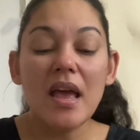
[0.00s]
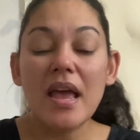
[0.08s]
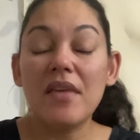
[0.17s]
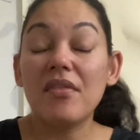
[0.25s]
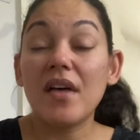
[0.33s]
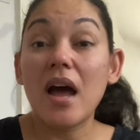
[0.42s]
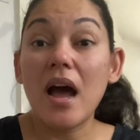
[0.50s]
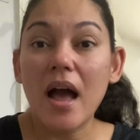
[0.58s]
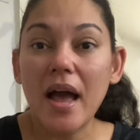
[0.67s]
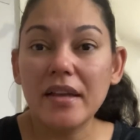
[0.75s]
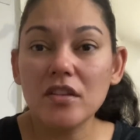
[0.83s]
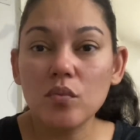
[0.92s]
And the
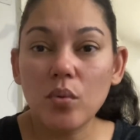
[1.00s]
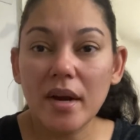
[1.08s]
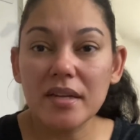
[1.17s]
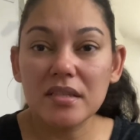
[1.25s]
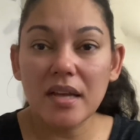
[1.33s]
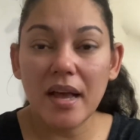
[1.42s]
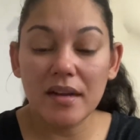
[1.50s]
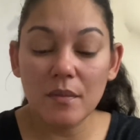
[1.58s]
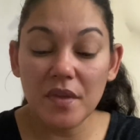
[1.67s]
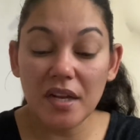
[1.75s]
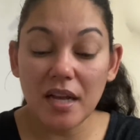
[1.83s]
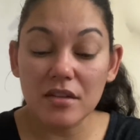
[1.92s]
highest priced
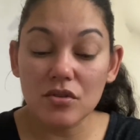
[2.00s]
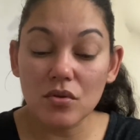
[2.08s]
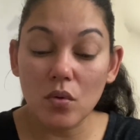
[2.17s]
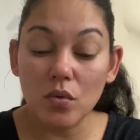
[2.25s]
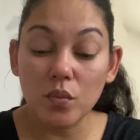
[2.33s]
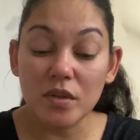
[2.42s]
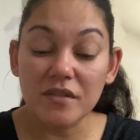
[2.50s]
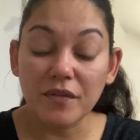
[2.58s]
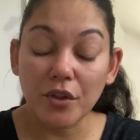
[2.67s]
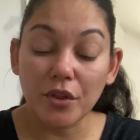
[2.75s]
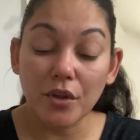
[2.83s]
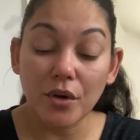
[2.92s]
item that I sold was
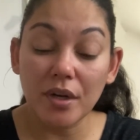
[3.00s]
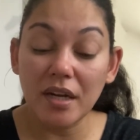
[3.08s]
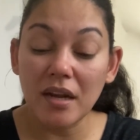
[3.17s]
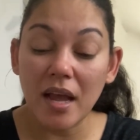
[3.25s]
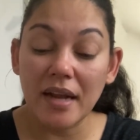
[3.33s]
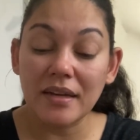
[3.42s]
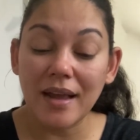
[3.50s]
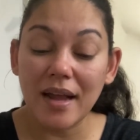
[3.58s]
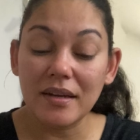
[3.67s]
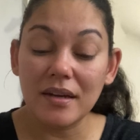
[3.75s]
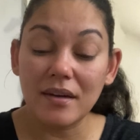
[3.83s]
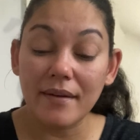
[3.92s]
for
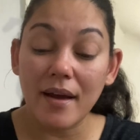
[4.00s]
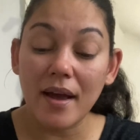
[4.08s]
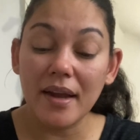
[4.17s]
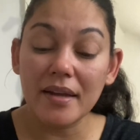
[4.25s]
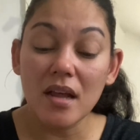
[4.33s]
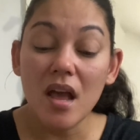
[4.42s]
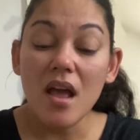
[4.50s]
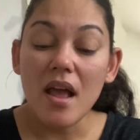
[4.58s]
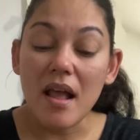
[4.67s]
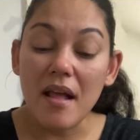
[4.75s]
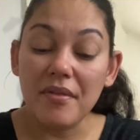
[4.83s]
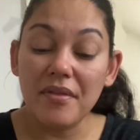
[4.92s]
$39.99
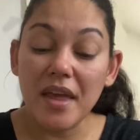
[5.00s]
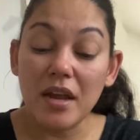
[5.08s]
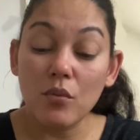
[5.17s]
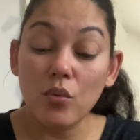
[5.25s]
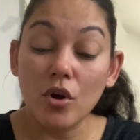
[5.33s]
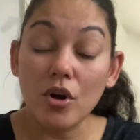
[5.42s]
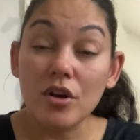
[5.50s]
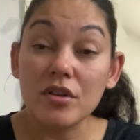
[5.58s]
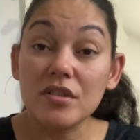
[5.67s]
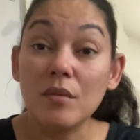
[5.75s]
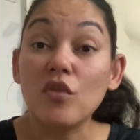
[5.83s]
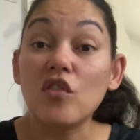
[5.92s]
and they were
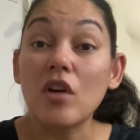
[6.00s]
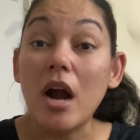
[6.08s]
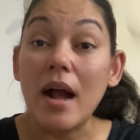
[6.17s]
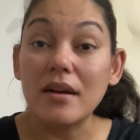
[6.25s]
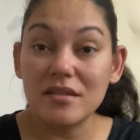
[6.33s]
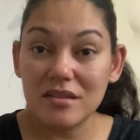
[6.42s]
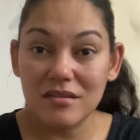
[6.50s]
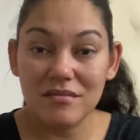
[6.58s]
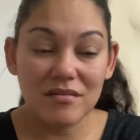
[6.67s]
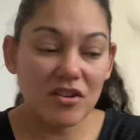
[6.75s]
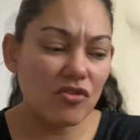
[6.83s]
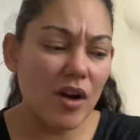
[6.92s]
some Crocs.
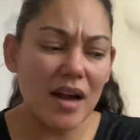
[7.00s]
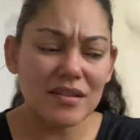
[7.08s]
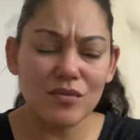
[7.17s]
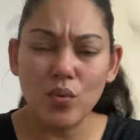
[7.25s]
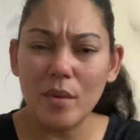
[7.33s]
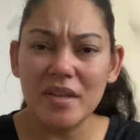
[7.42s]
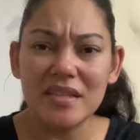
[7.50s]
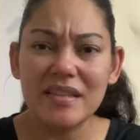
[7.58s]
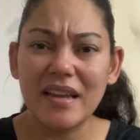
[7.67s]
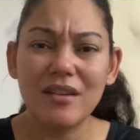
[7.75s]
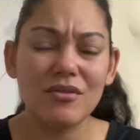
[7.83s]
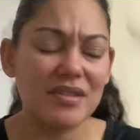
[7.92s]
Crocs women's
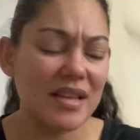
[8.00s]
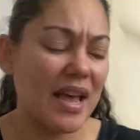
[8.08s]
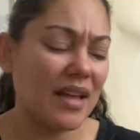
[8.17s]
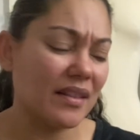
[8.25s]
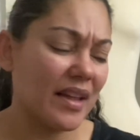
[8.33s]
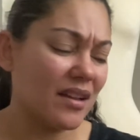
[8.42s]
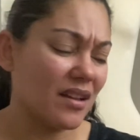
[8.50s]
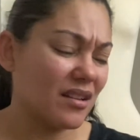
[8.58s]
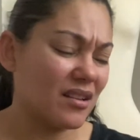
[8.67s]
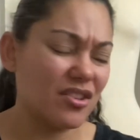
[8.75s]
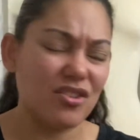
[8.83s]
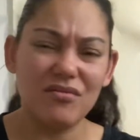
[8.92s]
sandals. They have like a
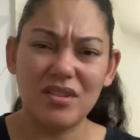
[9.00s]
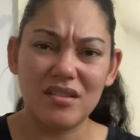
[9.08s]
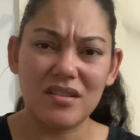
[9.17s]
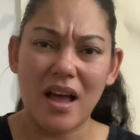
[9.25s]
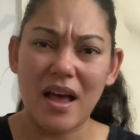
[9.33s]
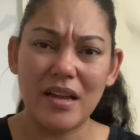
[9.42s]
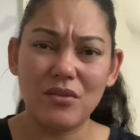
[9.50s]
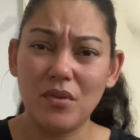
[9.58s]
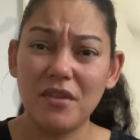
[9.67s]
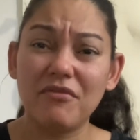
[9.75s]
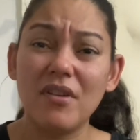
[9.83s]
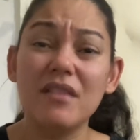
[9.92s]
cute design on
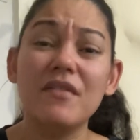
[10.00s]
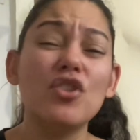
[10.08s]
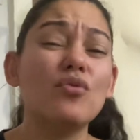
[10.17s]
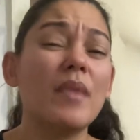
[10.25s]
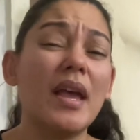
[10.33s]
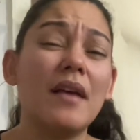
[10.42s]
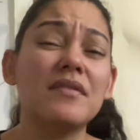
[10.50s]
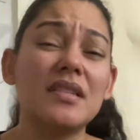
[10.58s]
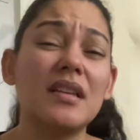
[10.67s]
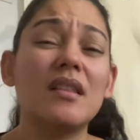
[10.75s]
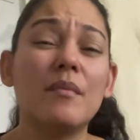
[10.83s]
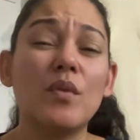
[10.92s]
the front of it. You may have
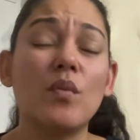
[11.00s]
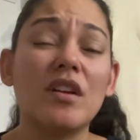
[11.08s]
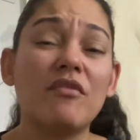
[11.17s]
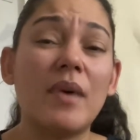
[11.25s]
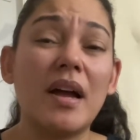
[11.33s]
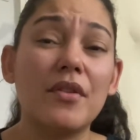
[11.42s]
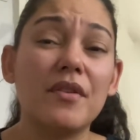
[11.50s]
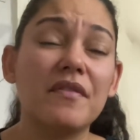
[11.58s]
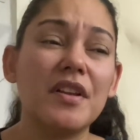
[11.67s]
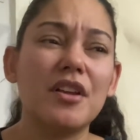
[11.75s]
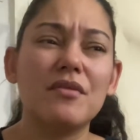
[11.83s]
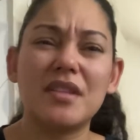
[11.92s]
seen them in one of my other
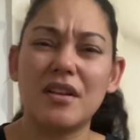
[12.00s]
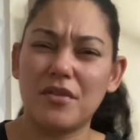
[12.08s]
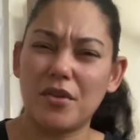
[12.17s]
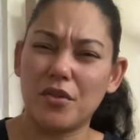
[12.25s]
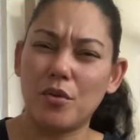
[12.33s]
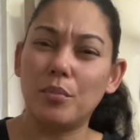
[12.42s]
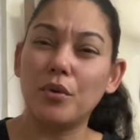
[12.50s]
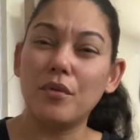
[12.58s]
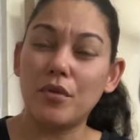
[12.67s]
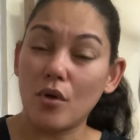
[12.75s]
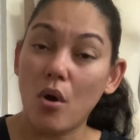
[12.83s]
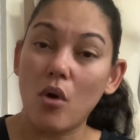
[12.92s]
videos. They're, they're the blue
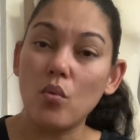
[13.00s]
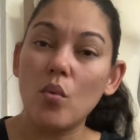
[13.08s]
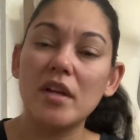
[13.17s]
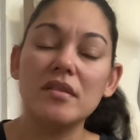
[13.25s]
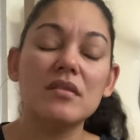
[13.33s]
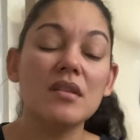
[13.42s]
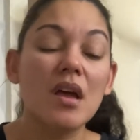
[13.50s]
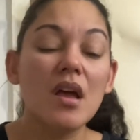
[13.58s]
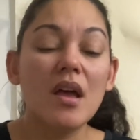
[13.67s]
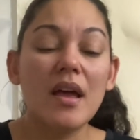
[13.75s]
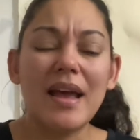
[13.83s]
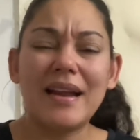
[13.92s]
thong ones.
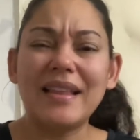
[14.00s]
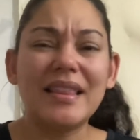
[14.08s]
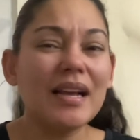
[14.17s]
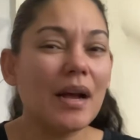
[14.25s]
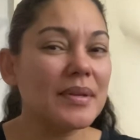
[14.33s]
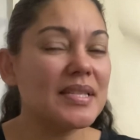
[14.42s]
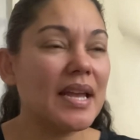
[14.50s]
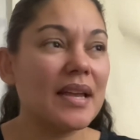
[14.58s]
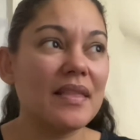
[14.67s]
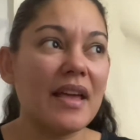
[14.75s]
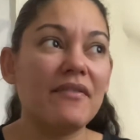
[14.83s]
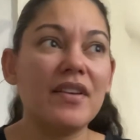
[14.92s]
And I think I was saying
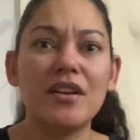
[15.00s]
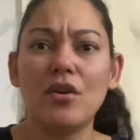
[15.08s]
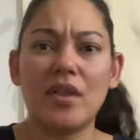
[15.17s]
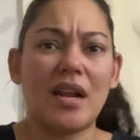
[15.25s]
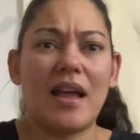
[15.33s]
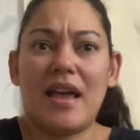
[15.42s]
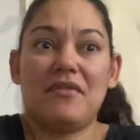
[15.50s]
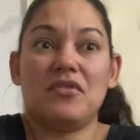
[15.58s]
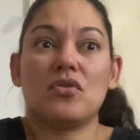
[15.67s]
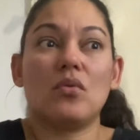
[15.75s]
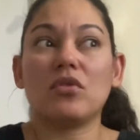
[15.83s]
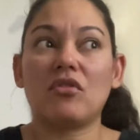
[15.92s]
in that video that I haven't
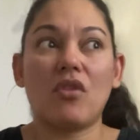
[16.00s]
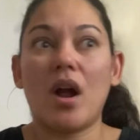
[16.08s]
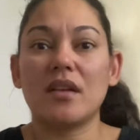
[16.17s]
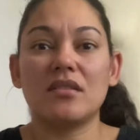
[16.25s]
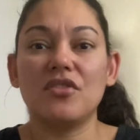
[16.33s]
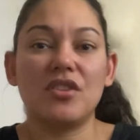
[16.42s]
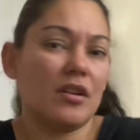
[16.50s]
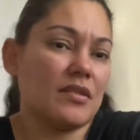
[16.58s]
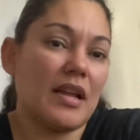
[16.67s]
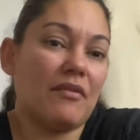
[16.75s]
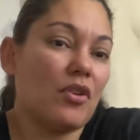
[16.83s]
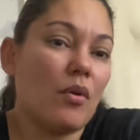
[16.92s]
sold Crocs in years.
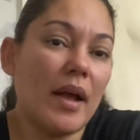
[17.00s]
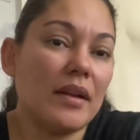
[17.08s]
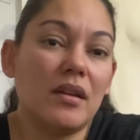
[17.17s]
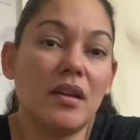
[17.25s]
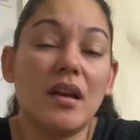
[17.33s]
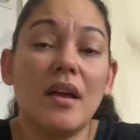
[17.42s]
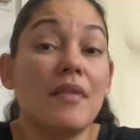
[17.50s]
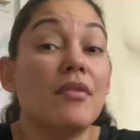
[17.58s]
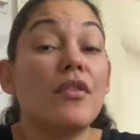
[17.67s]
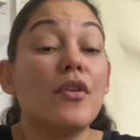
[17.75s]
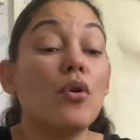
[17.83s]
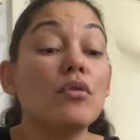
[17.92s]
I have no idea.
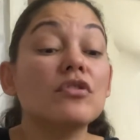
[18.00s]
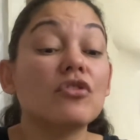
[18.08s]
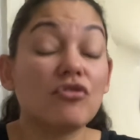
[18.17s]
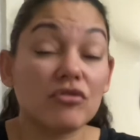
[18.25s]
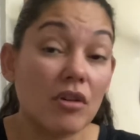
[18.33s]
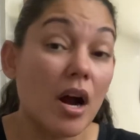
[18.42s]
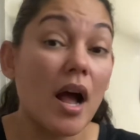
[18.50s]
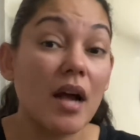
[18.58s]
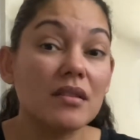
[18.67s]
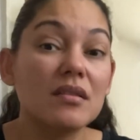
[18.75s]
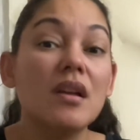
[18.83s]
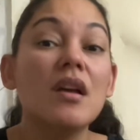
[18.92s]
And those
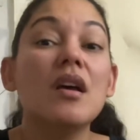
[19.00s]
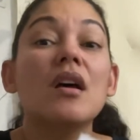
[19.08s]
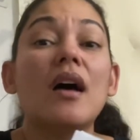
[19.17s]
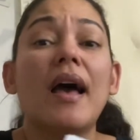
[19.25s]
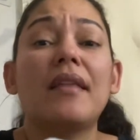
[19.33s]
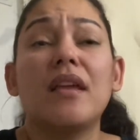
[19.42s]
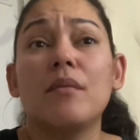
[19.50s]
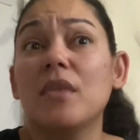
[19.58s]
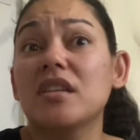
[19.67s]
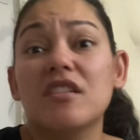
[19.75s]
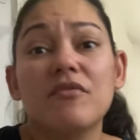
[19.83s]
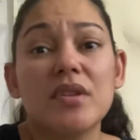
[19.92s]
Crocs, I, they
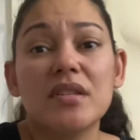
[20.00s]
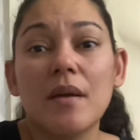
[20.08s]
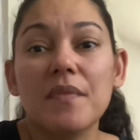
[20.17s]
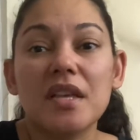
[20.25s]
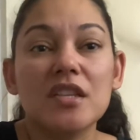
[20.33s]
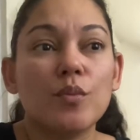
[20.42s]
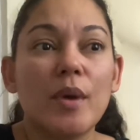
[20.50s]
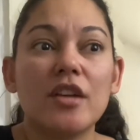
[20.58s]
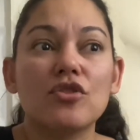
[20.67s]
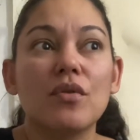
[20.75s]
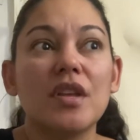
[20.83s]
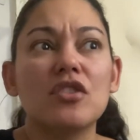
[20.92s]
must have been something
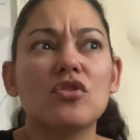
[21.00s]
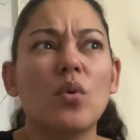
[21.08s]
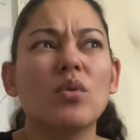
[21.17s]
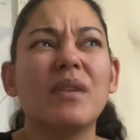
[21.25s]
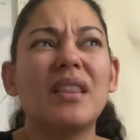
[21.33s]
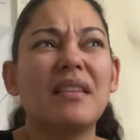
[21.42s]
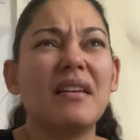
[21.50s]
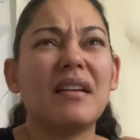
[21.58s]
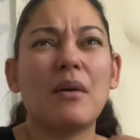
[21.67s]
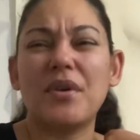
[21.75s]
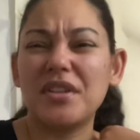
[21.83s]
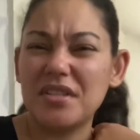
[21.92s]
special. They sold within,
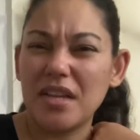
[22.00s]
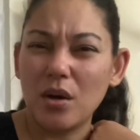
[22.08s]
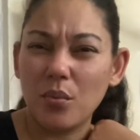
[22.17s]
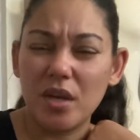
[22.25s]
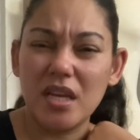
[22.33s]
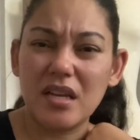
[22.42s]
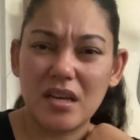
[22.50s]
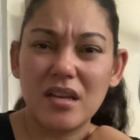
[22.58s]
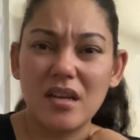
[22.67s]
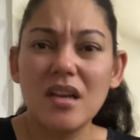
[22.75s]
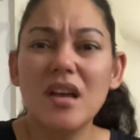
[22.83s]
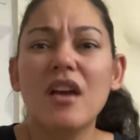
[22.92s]
I want to say a week
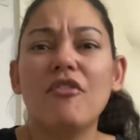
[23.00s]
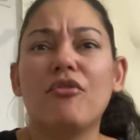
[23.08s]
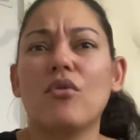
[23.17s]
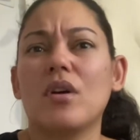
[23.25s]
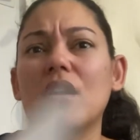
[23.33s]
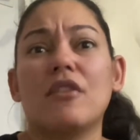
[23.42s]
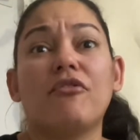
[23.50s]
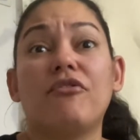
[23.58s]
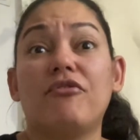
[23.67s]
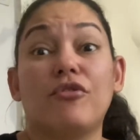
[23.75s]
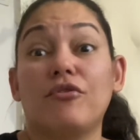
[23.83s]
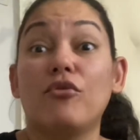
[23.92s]
for,
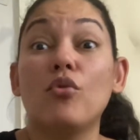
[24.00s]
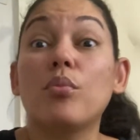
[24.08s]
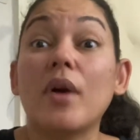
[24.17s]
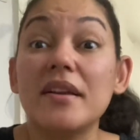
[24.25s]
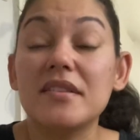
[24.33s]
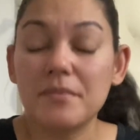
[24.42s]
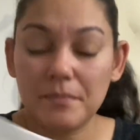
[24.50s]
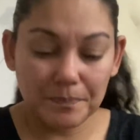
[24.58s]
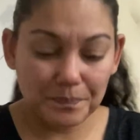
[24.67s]
for full price.